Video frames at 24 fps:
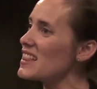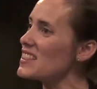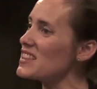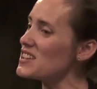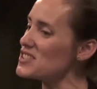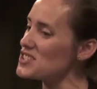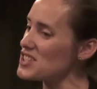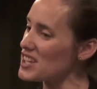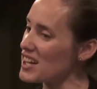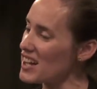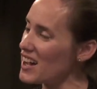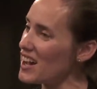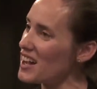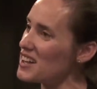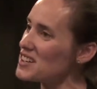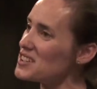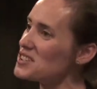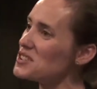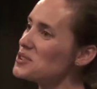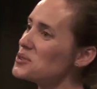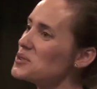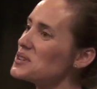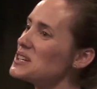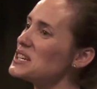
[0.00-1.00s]
There's a
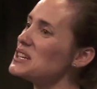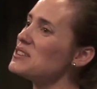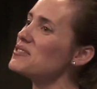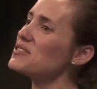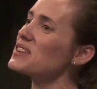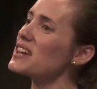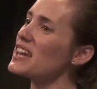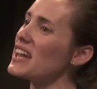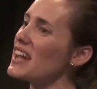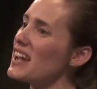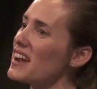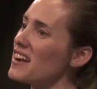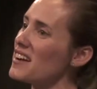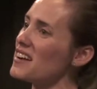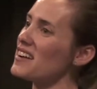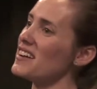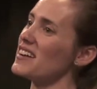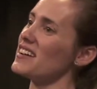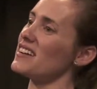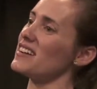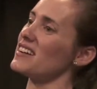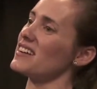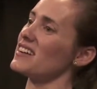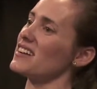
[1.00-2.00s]
continuity of care
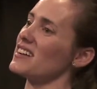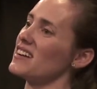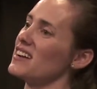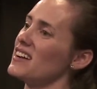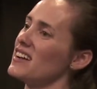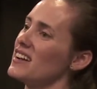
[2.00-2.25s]
here.